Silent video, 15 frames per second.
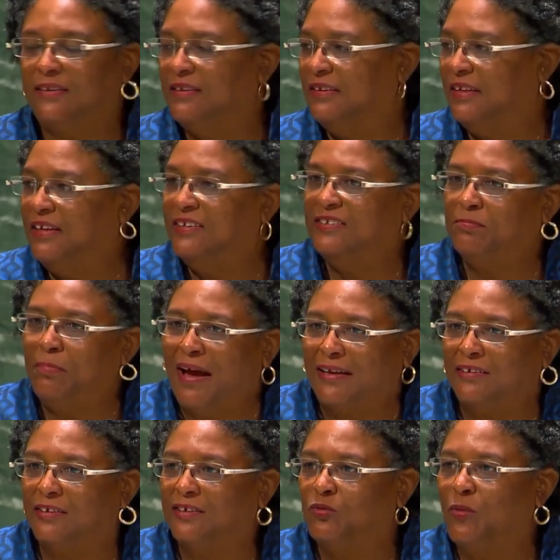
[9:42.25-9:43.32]
these
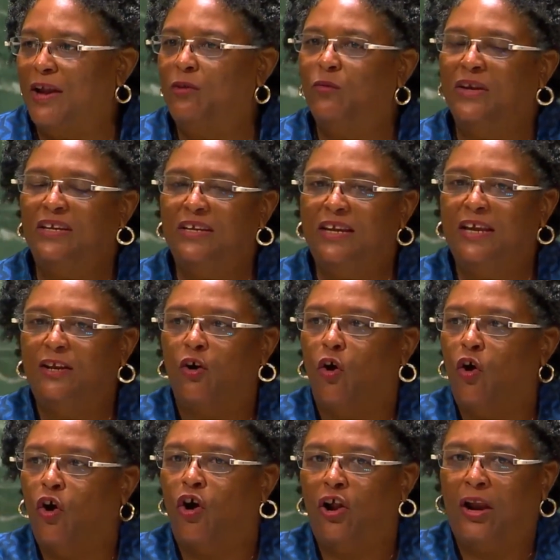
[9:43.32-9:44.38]
battles when we need
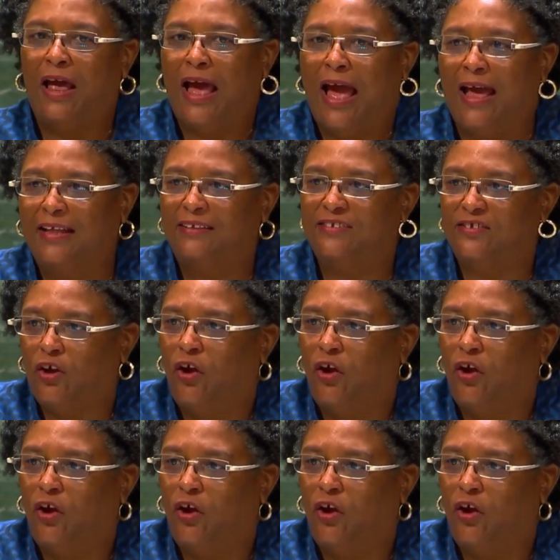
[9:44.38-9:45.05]
all hands